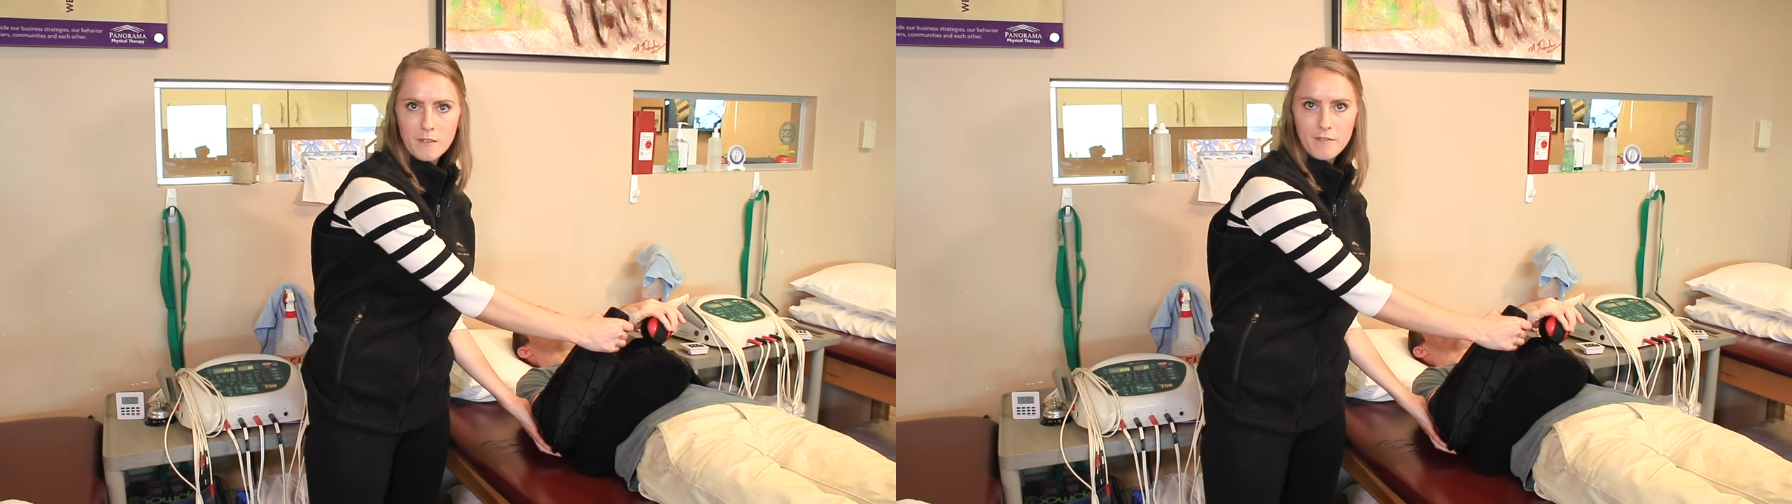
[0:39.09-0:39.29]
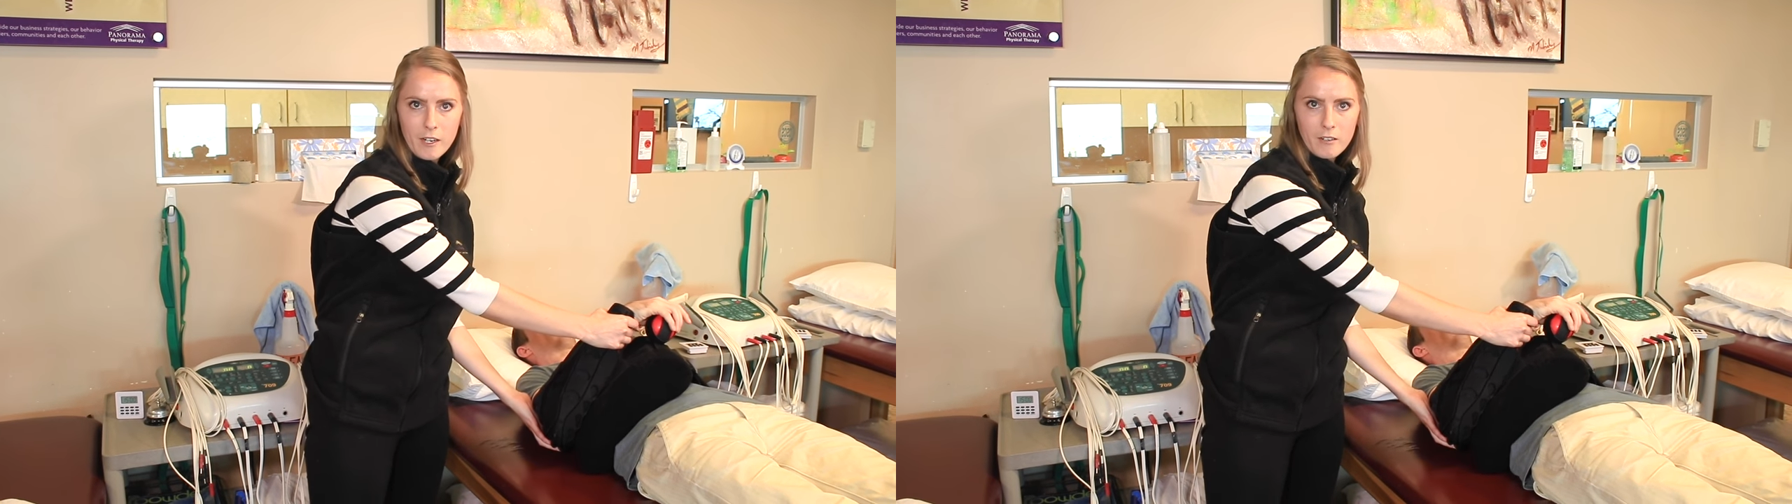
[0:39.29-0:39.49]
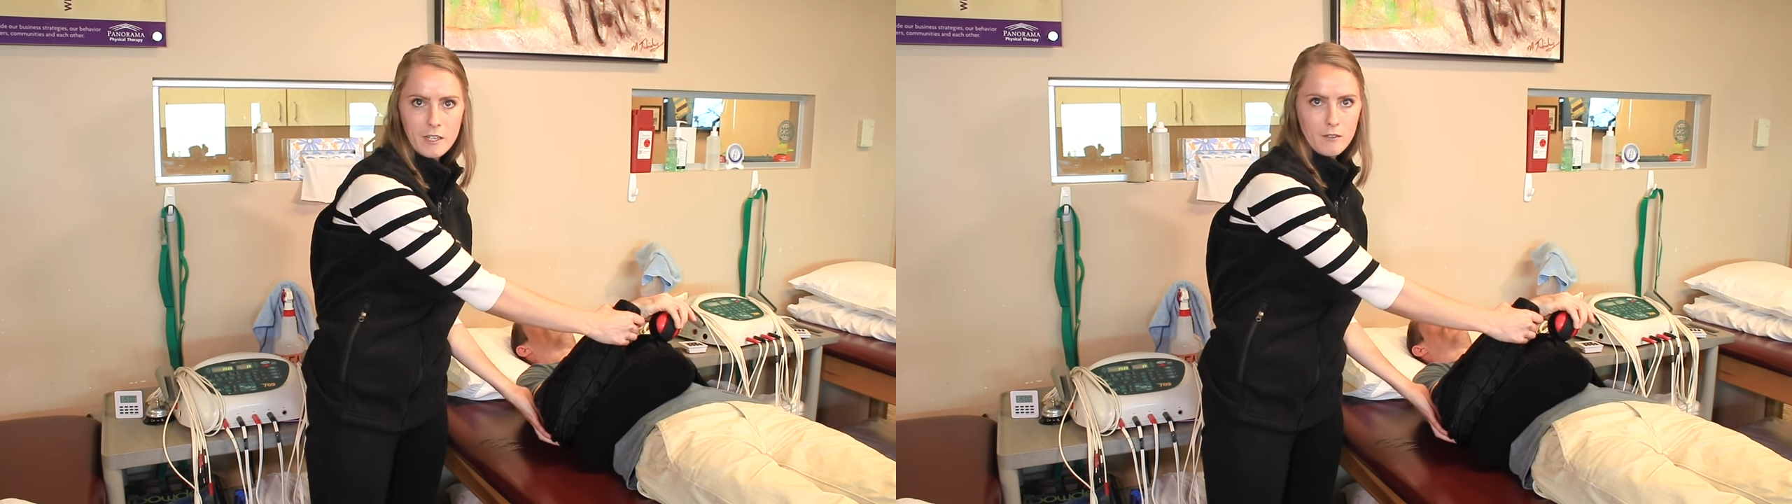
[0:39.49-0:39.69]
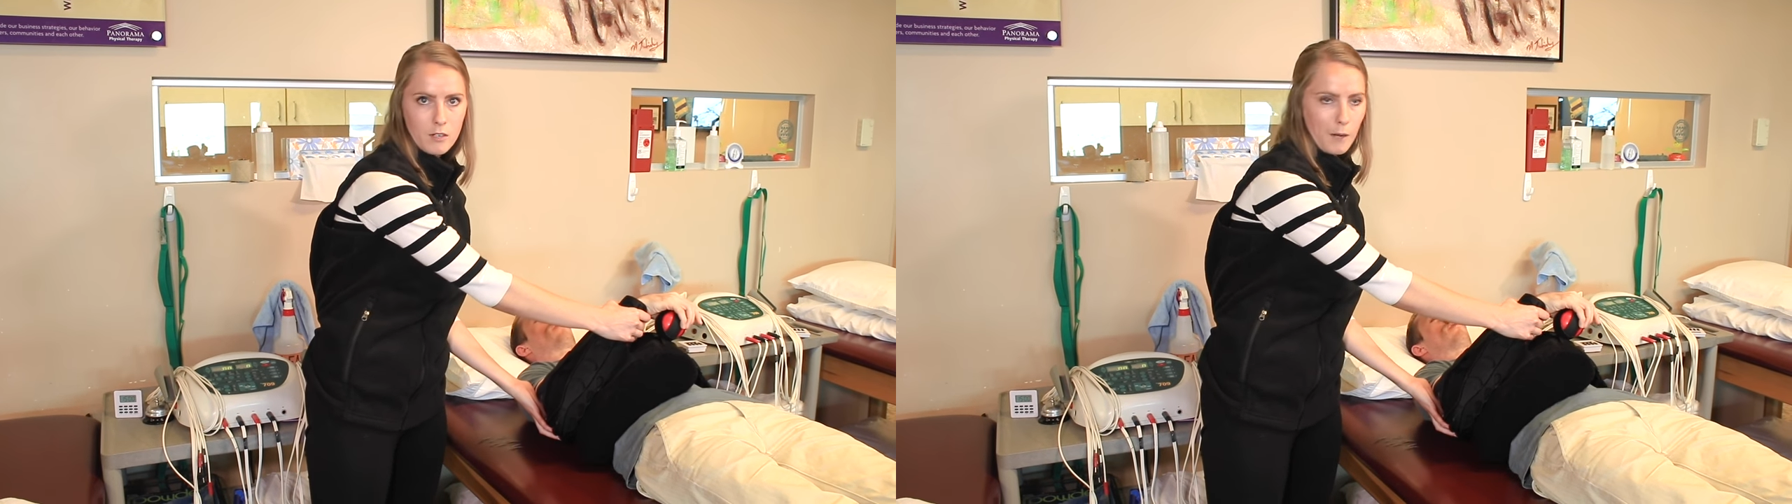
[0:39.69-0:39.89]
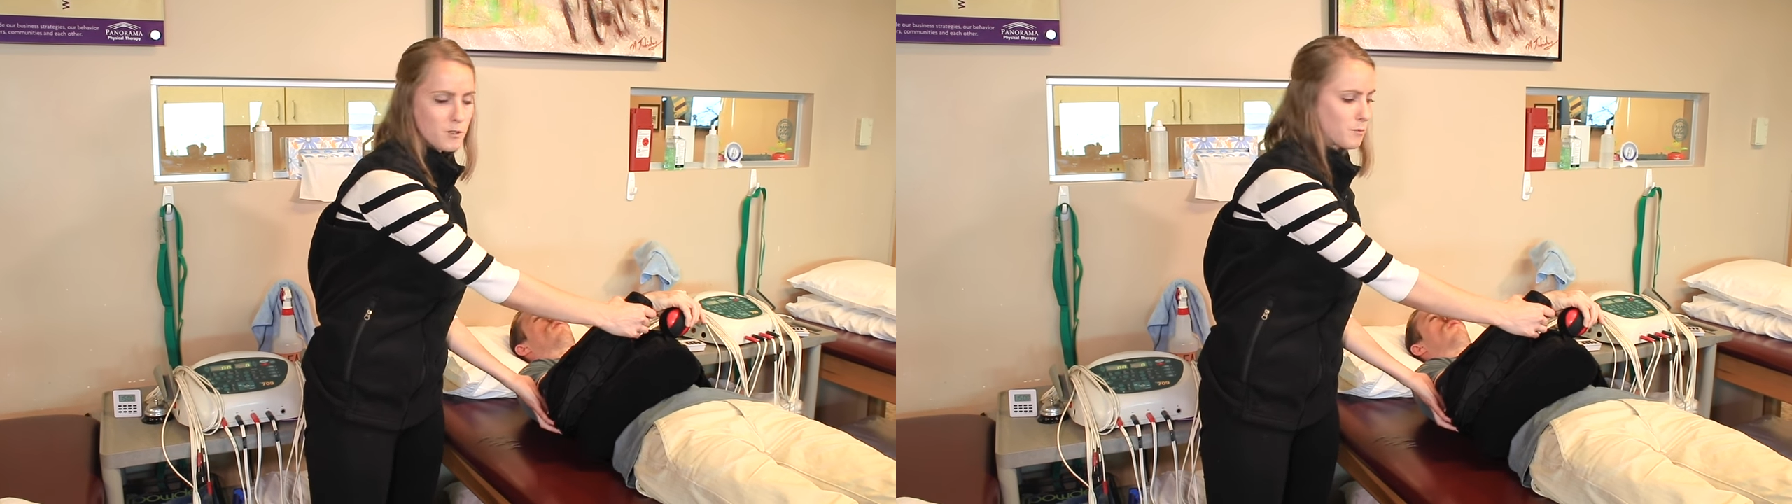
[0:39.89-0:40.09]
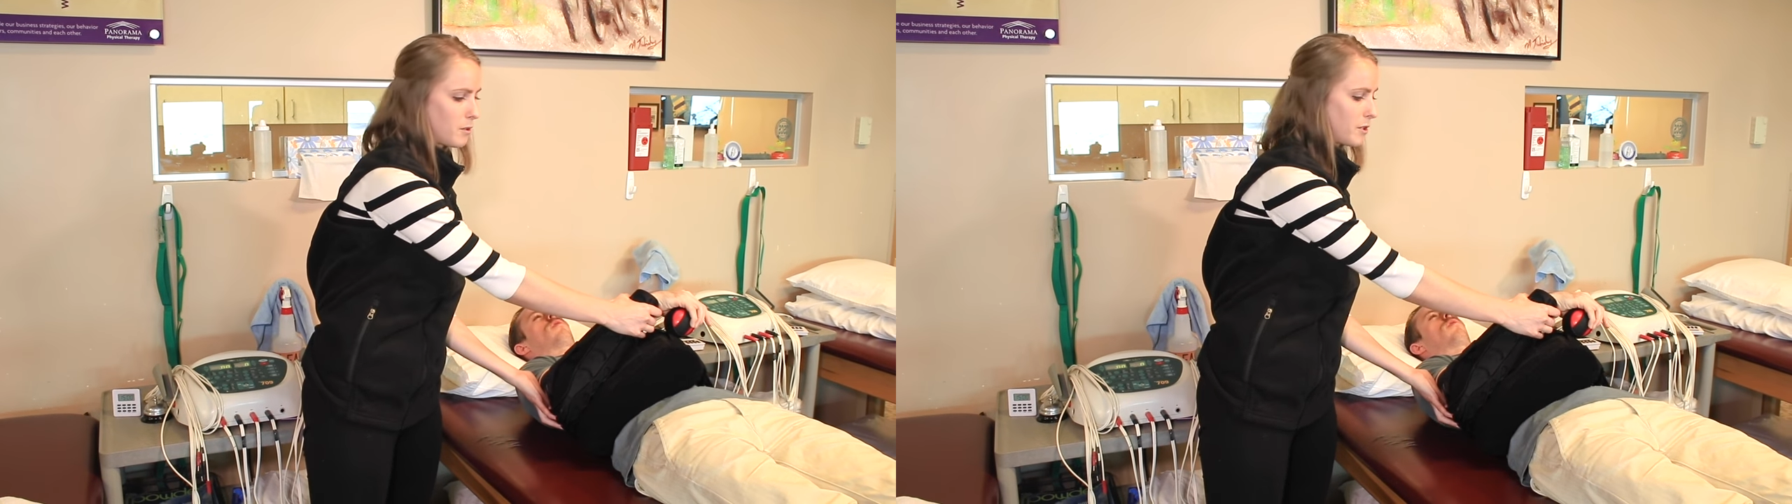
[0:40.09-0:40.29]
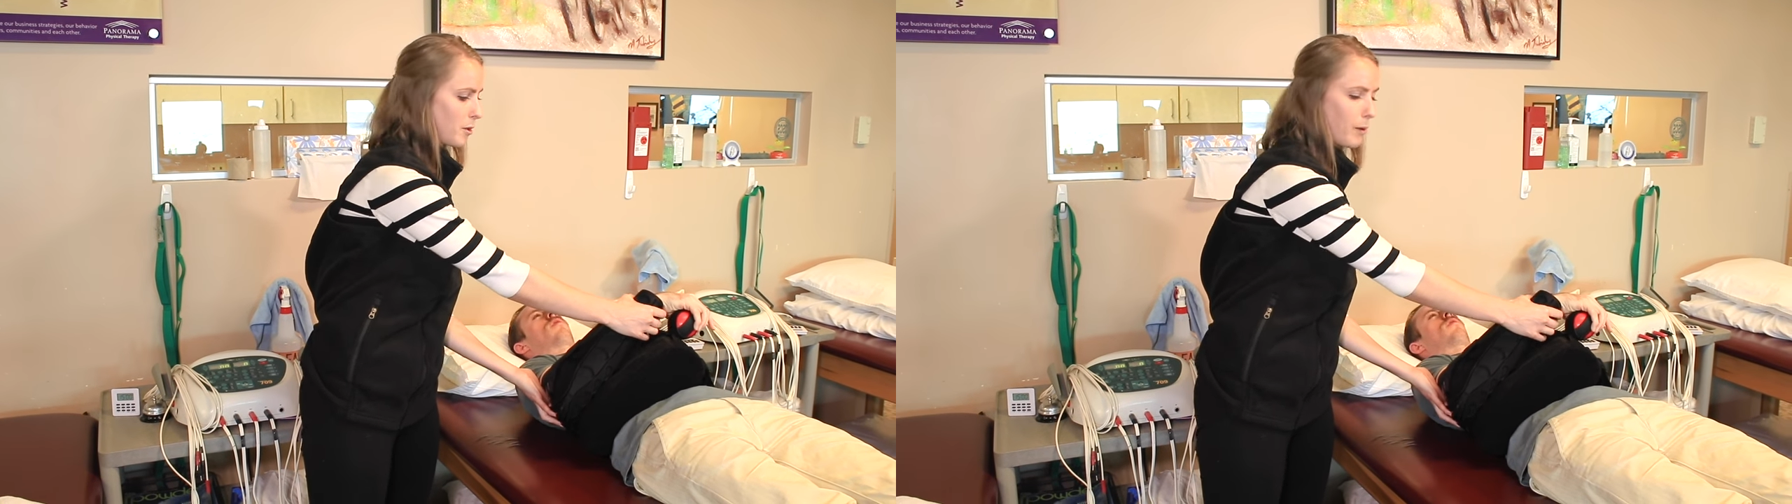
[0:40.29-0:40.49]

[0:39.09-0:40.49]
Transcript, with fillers: fairly uncomfortable and you'll